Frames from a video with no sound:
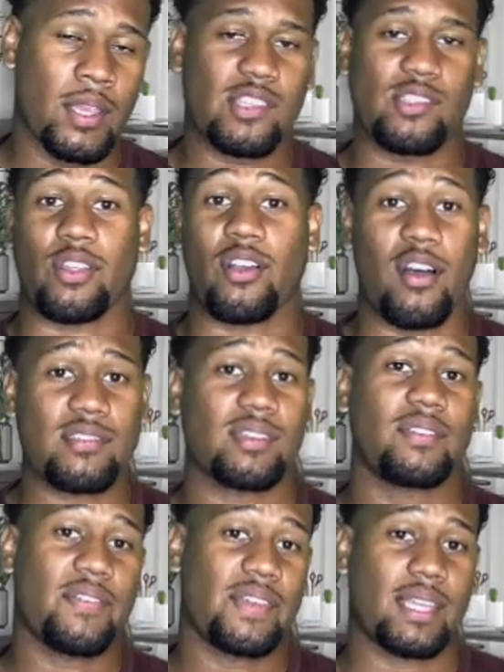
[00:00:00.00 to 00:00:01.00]
So the cost
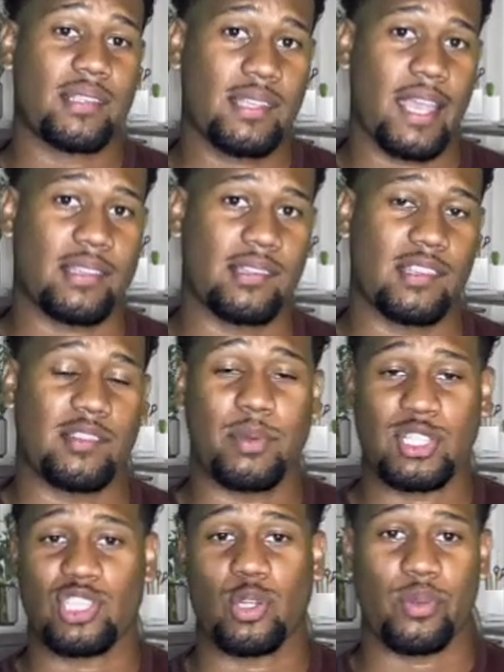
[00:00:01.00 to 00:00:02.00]
of living in Texas is
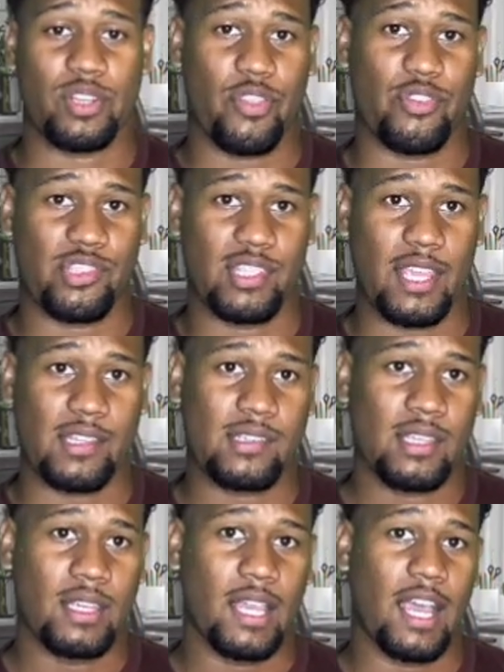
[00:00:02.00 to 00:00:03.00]
much lower than other
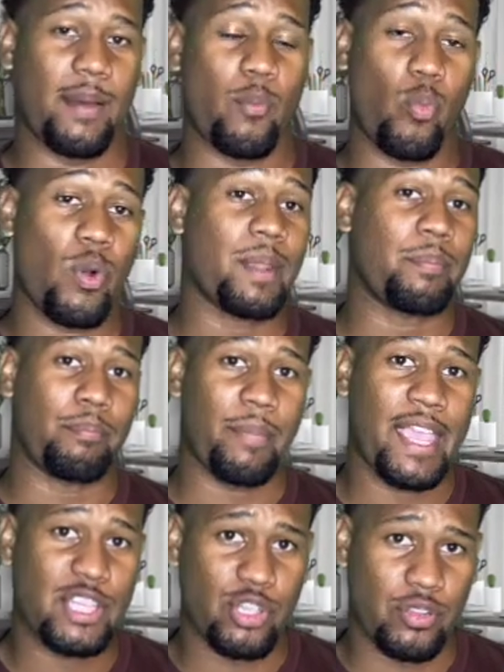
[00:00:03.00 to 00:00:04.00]
states. One
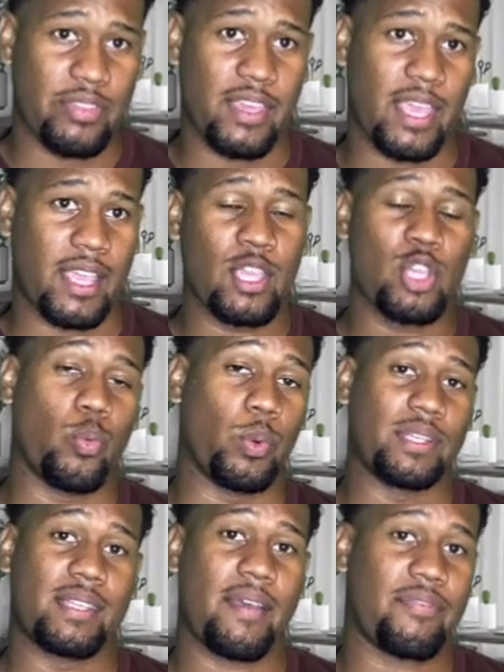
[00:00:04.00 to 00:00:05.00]
major thing
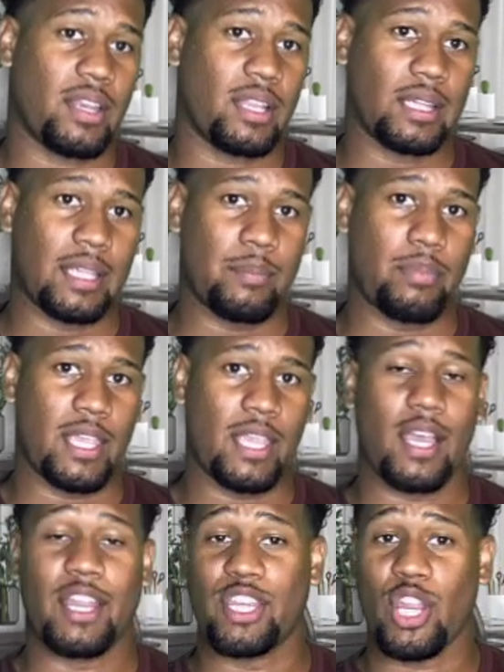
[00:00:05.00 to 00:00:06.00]
would definitely
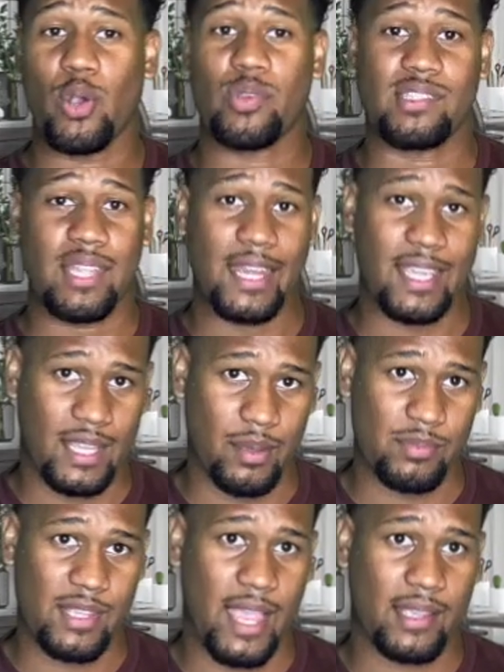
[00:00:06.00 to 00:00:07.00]
be a no state
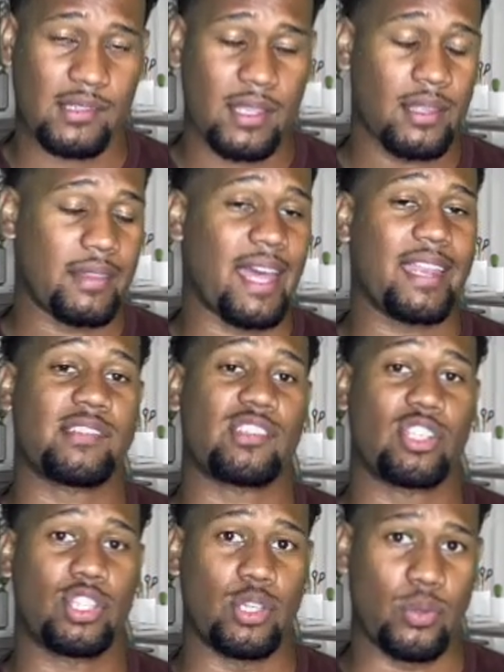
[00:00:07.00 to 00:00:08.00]
income tax. That is
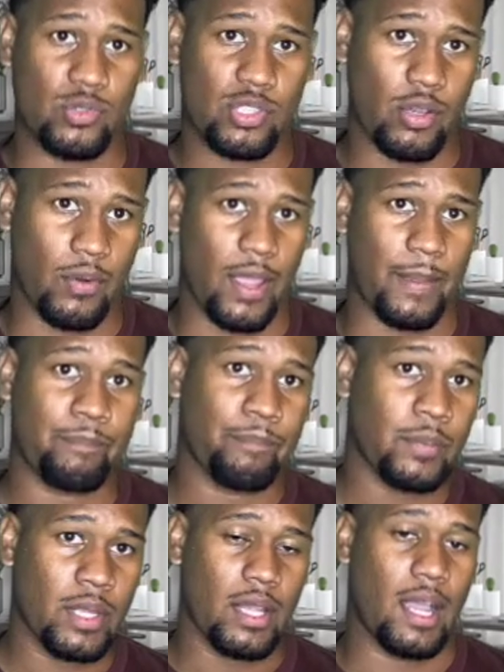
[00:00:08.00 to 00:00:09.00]
huge, okay?
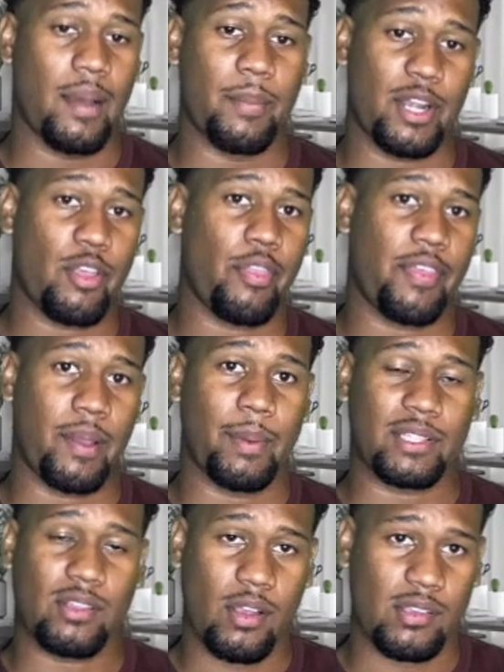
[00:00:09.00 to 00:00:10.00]
Another thing
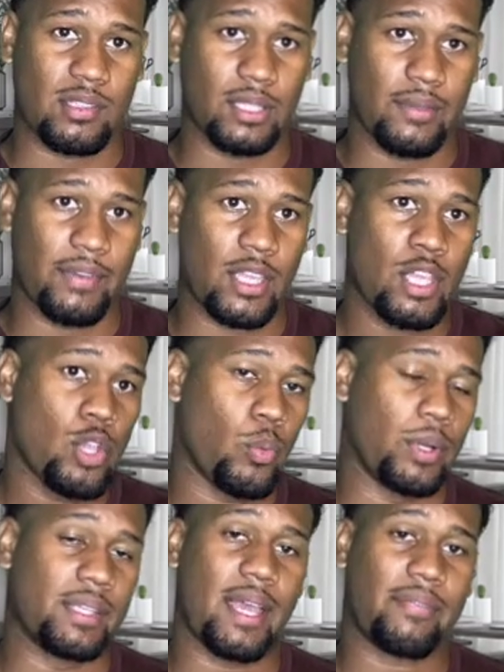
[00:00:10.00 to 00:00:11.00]
about the cost of living
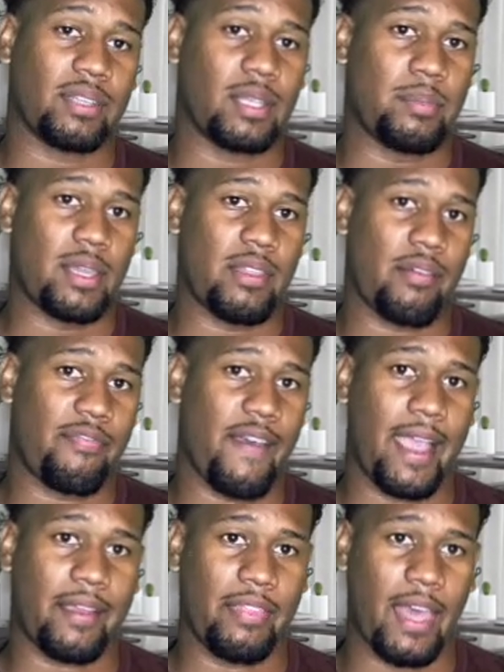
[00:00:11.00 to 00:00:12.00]
would definitely be the
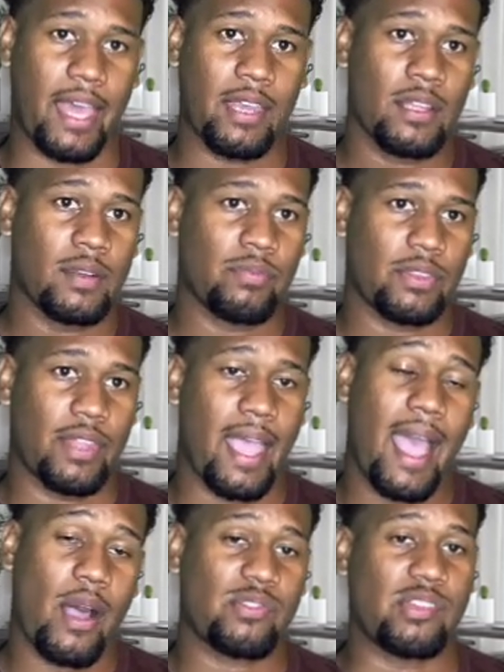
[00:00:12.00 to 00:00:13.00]
fact that the
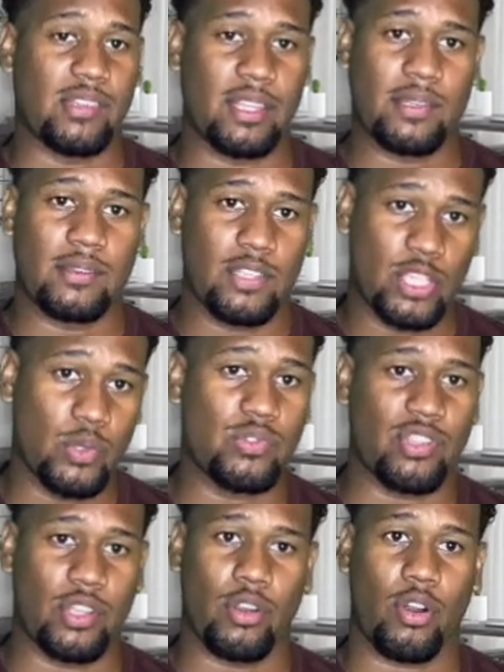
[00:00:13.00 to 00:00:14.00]
houses in
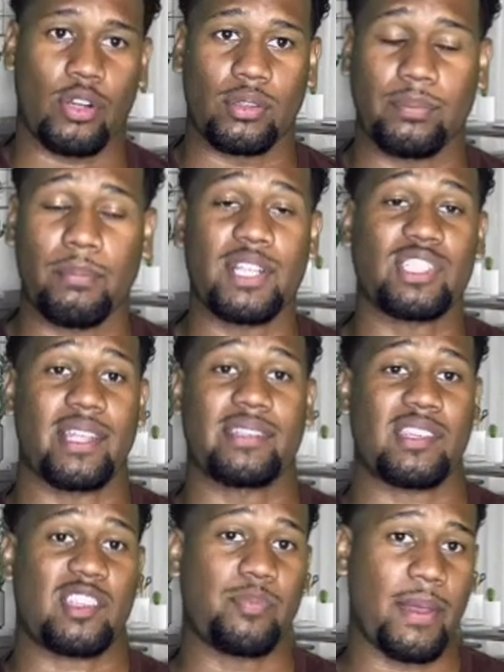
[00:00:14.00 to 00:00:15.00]
Houston are much
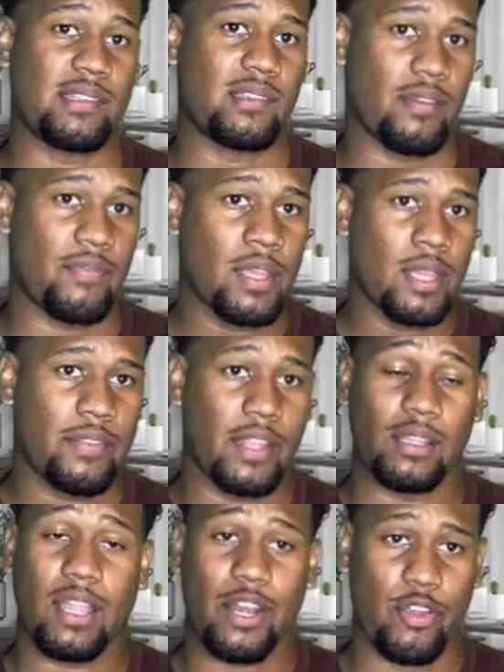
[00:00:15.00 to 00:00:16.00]
less expensive
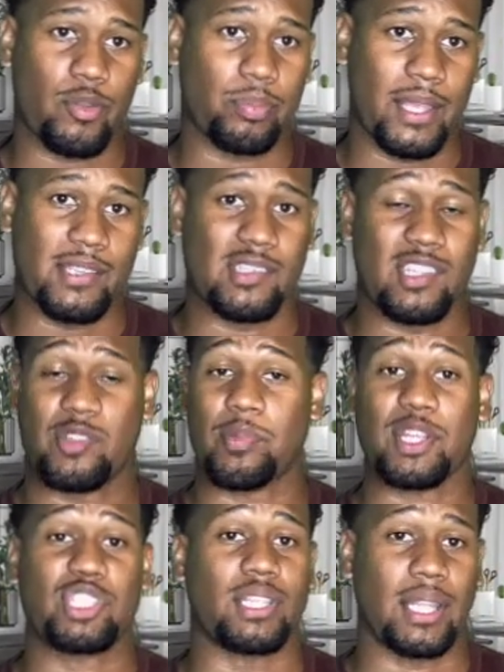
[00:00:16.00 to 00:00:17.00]
than a lot of other places,
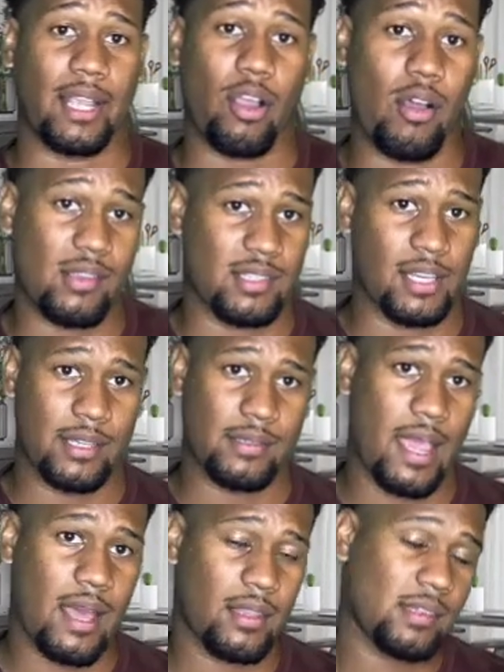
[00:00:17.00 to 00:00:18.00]
especially like Austin and
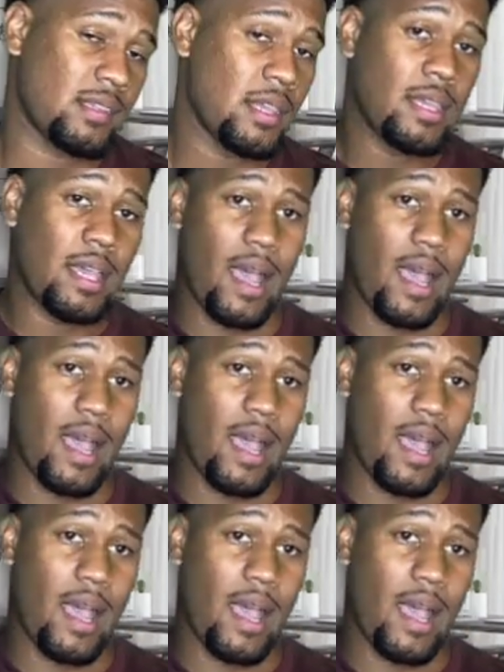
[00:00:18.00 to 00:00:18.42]
Dallas.